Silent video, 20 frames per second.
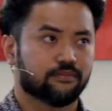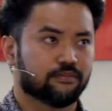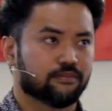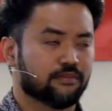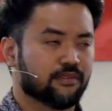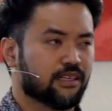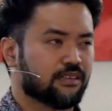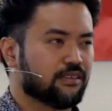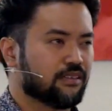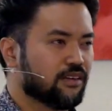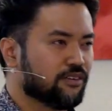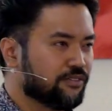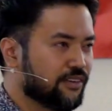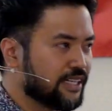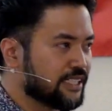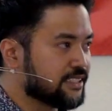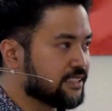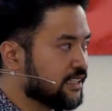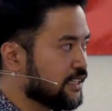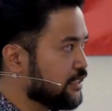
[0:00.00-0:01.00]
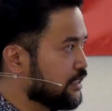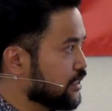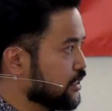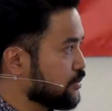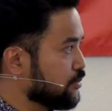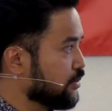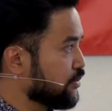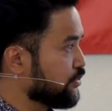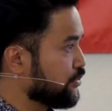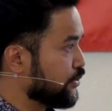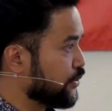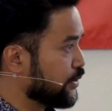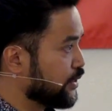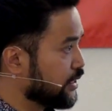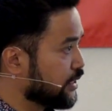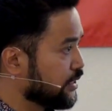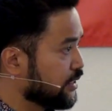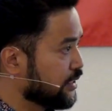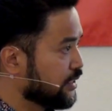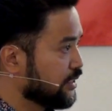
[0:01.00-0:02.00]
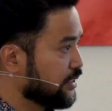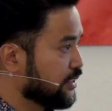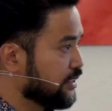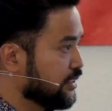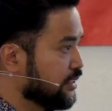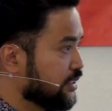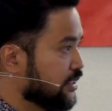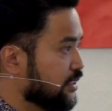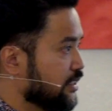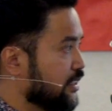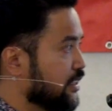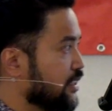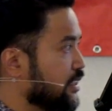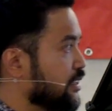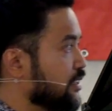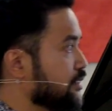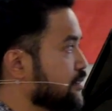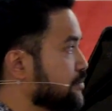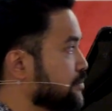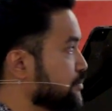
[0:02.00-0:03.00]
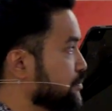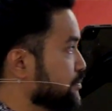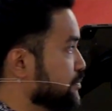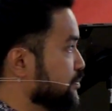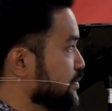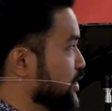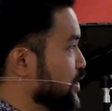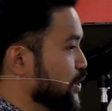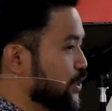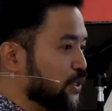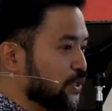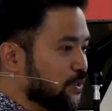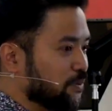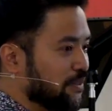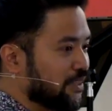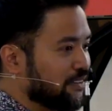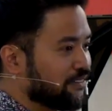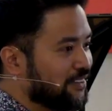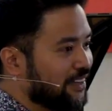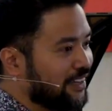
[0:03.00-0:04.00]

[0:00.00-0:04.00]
I don't know if I said this before. Um, excuse me if I